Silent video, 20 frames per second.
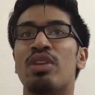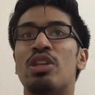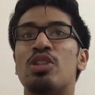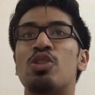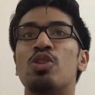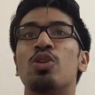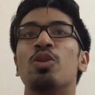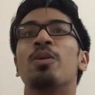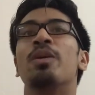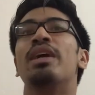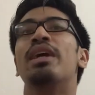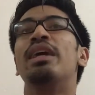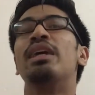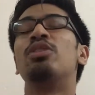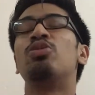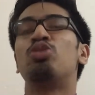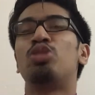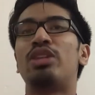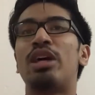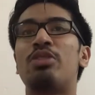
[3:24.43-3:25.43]
So, in
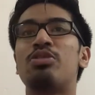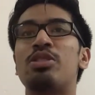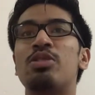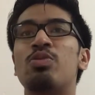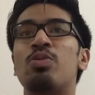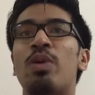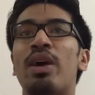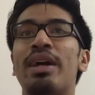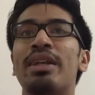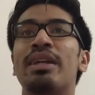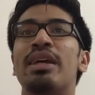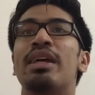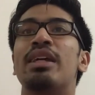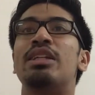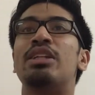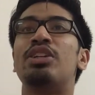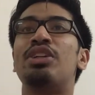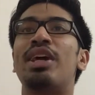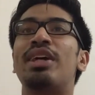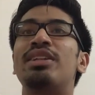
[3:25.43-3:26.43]
2001,
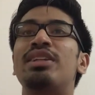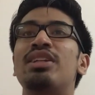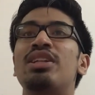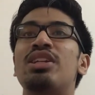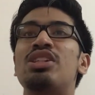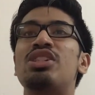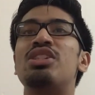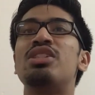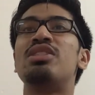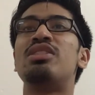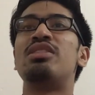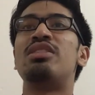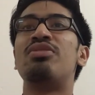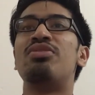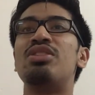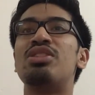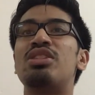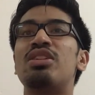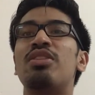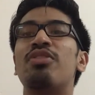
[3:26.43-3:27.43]
the United Nations
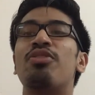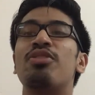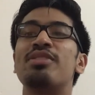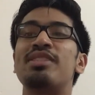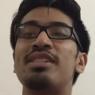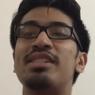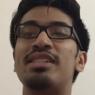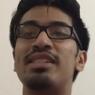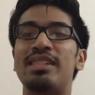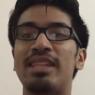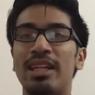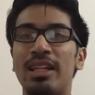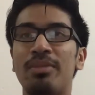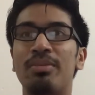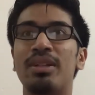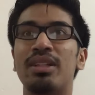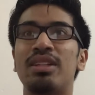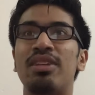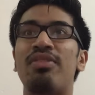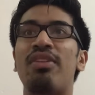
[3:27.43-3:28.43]
Division for
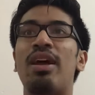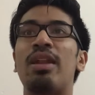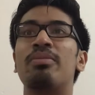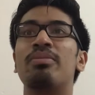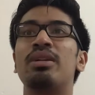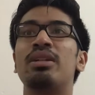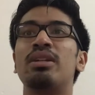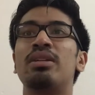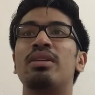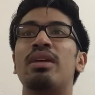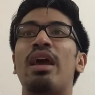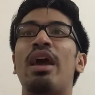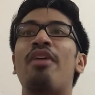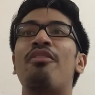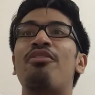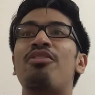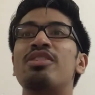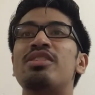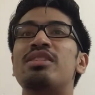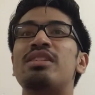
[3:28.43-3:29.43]
Sustainable Development
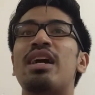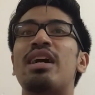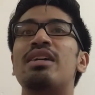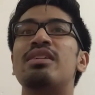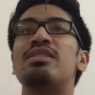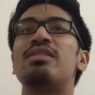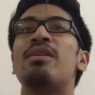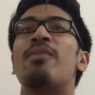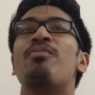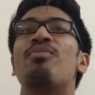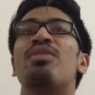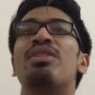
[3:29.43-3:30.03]
emphasized